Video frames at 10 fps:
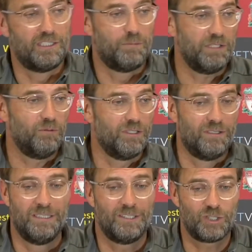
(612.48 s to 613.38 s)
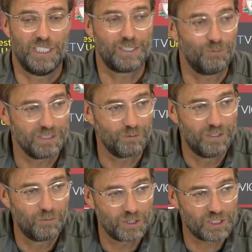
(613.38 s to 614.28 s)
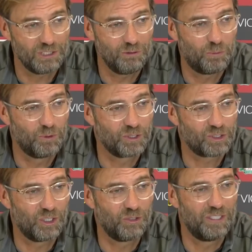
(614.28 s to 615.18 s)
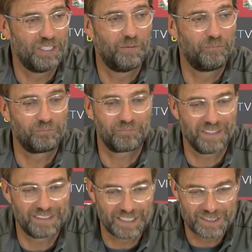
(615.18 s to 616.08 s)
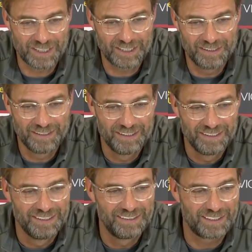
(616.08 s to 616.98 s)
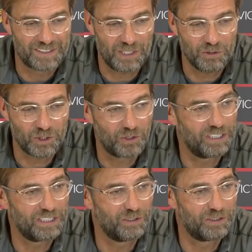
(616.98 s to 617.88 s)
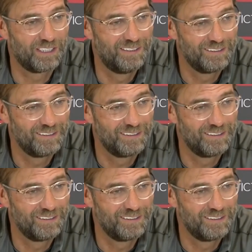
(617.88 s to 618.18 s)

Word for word: It's a big one. It's Chelsea versus Liverpool. So um, that's uh, that sounds already good,